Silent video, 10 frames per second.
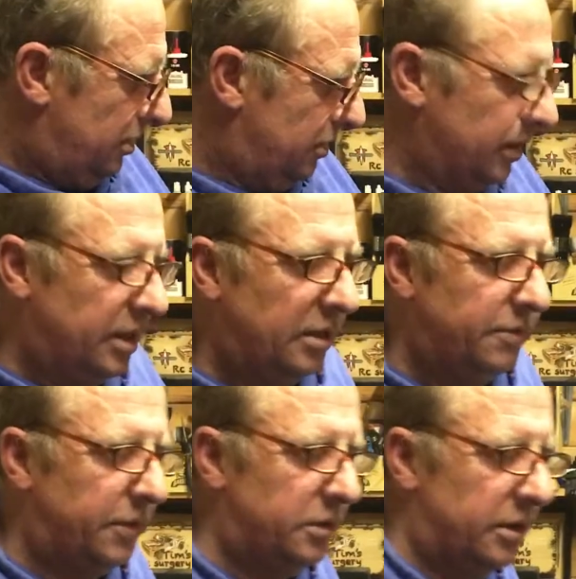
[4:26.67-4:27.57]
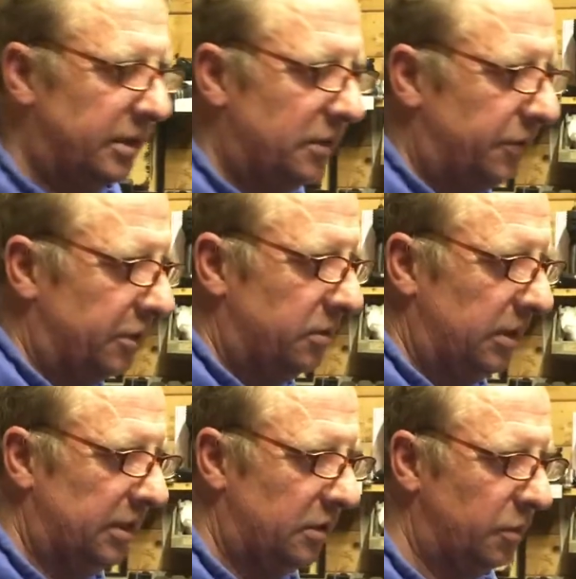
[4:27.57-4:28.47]
Right, I think first things first, we'll
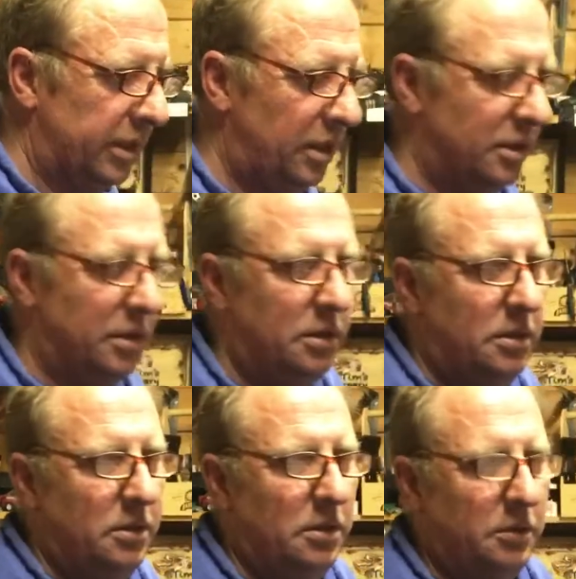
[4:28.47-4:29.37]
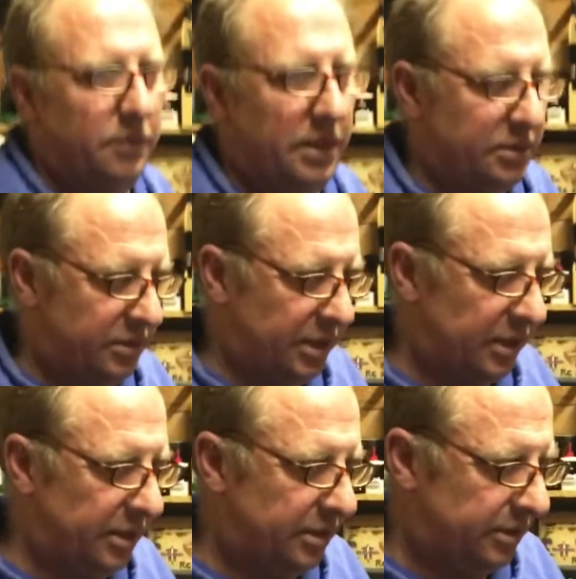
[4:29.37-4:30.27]
get the wheel off this
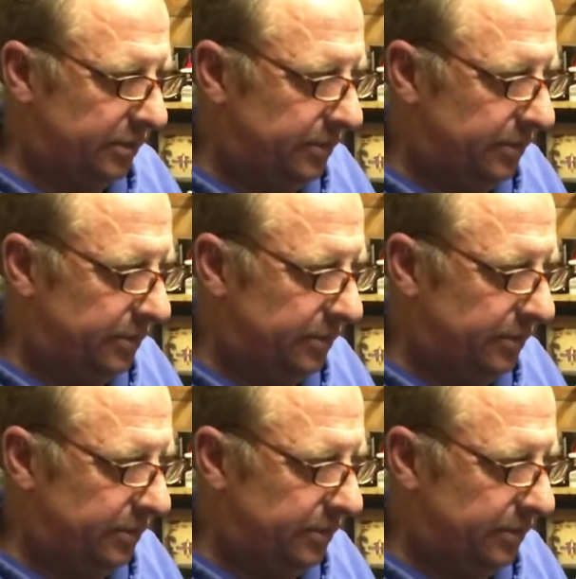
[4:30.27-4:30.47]
thing here.